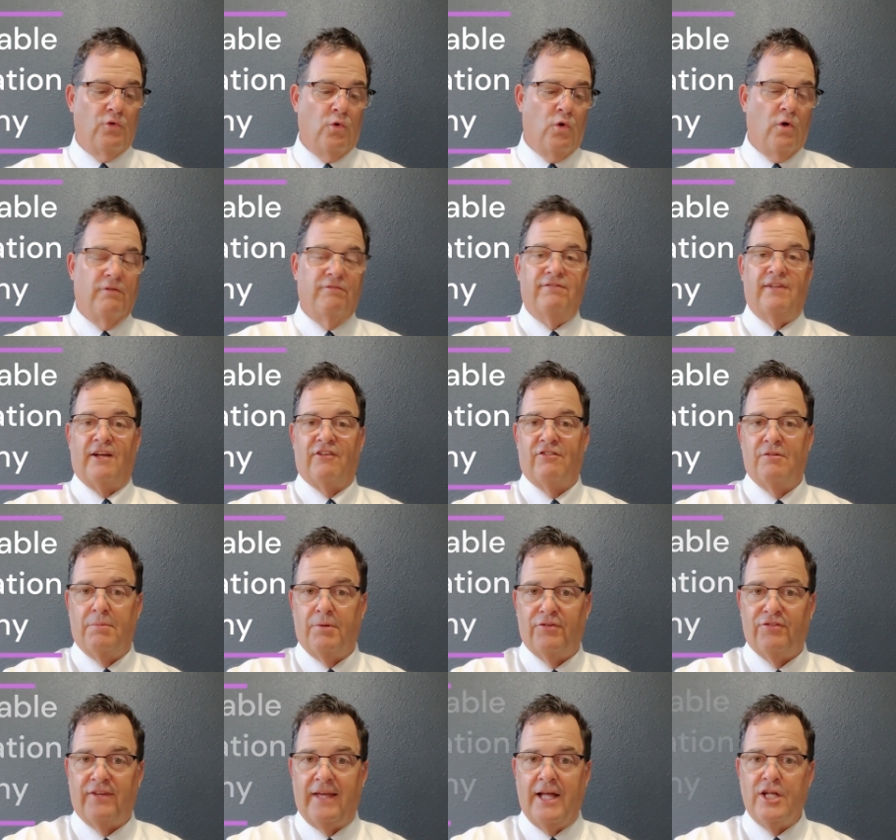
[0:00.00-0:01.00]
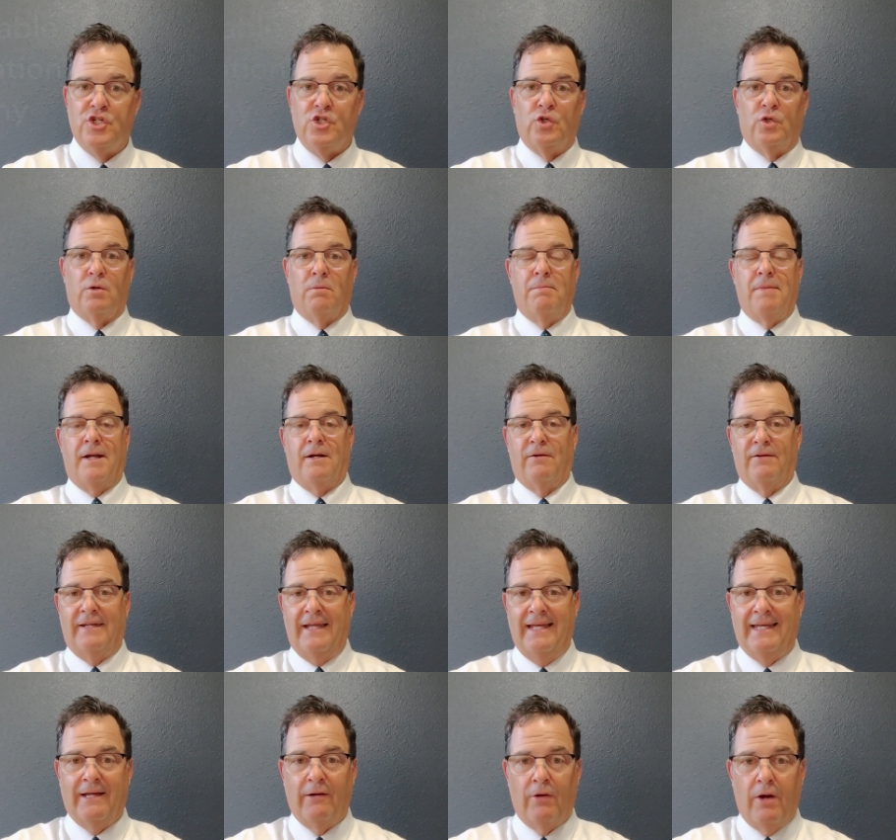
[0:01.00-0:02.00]
or a flexible schedule or better
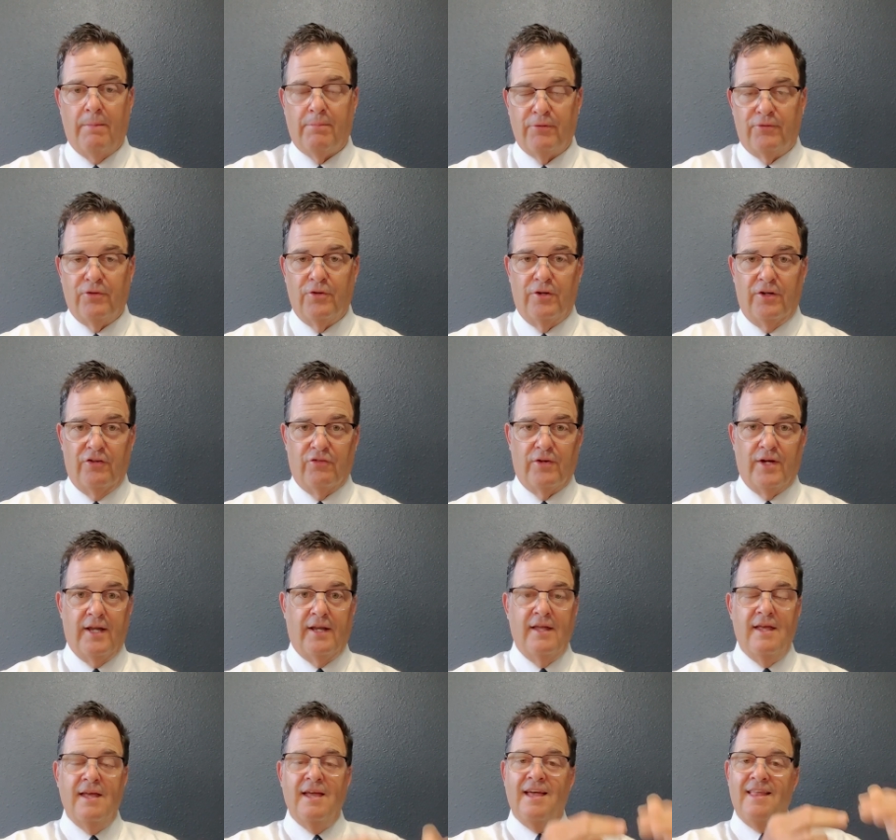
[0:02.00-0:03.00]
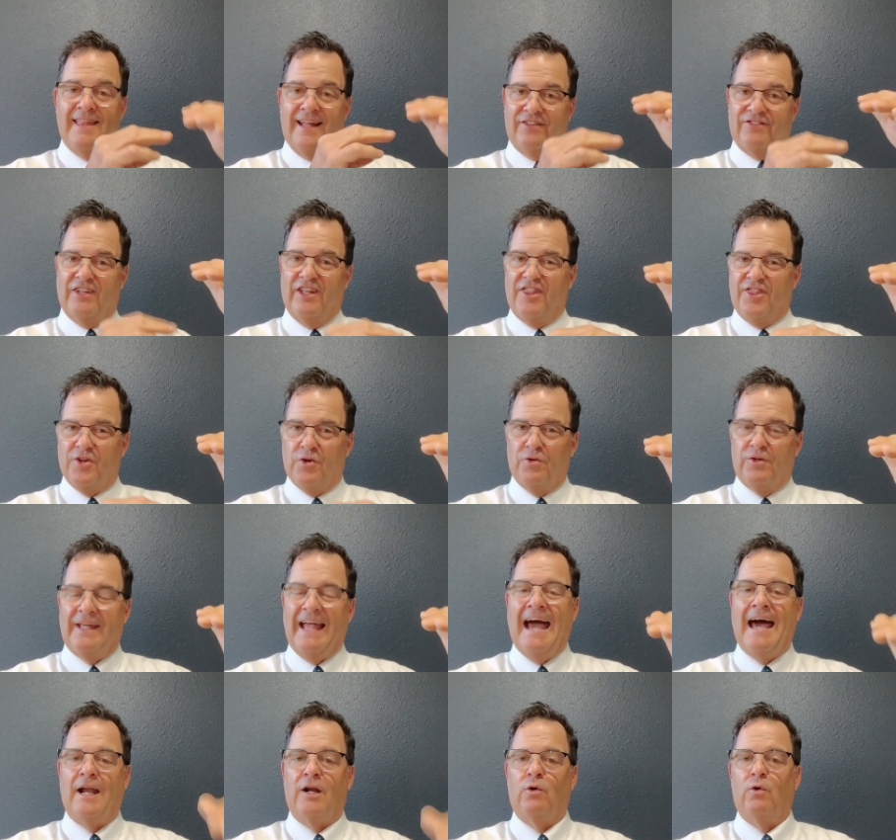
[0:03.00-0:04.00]
daycare opportunities, right? That's that 3rd
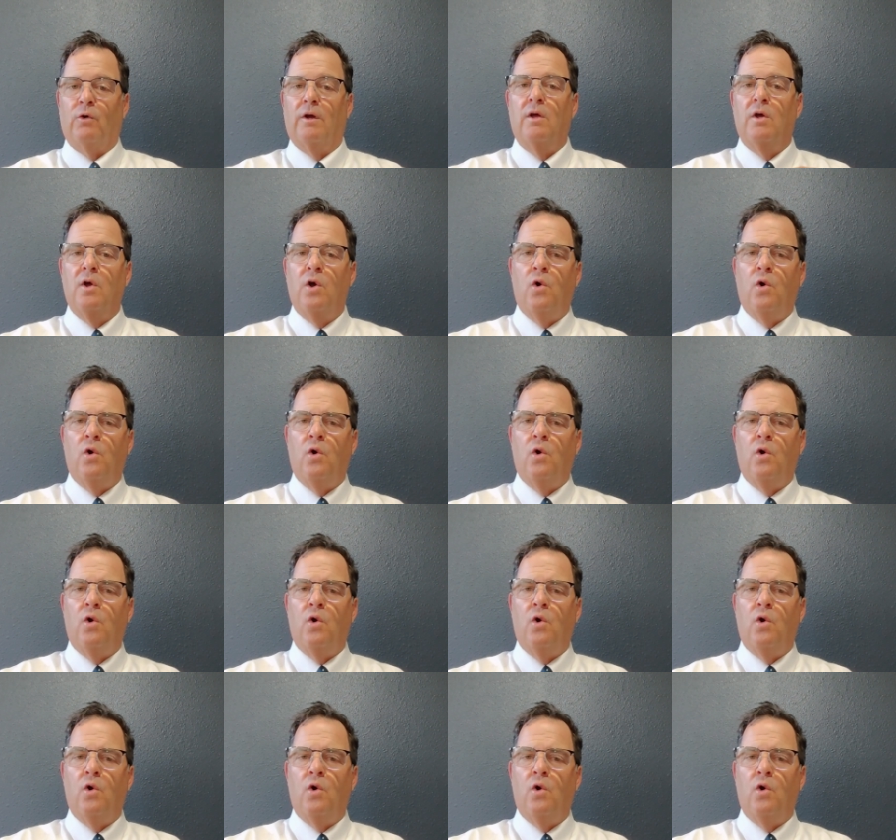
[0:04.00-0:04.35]
category.